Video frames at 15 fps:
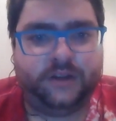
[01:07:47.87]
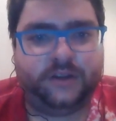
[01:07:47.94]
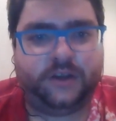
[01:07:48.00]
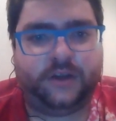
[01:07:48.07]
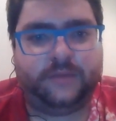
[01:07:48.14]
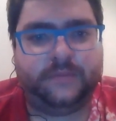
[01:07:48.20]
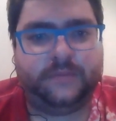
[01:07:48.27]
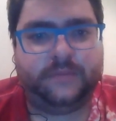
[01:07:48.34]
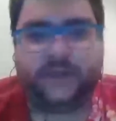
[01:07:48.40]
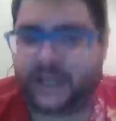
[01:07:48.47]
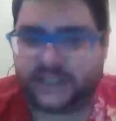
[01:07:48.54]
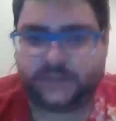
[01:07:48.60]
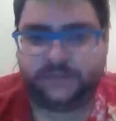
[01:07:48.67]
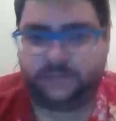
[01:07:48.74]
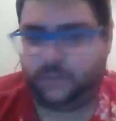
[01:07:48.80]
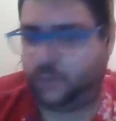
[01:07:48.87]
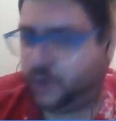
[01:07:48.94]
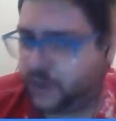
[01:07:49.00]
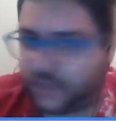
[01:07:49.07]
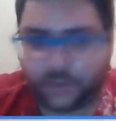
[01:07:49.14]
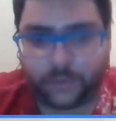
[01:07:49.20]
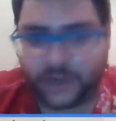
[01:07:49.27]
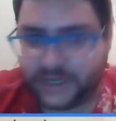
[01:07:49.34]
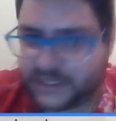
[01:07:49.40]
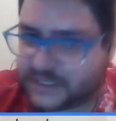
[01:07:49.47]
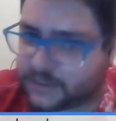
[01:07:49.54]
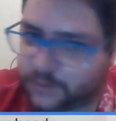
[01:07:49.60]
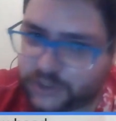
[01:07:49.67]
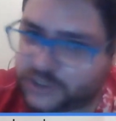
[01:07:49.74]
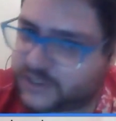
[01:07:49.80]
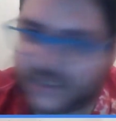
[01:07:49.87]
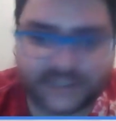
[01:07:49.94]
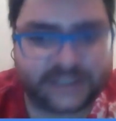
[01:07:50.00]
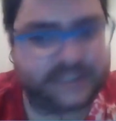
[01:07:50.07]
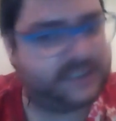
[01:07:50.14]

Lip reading: And that's one of the ways in which this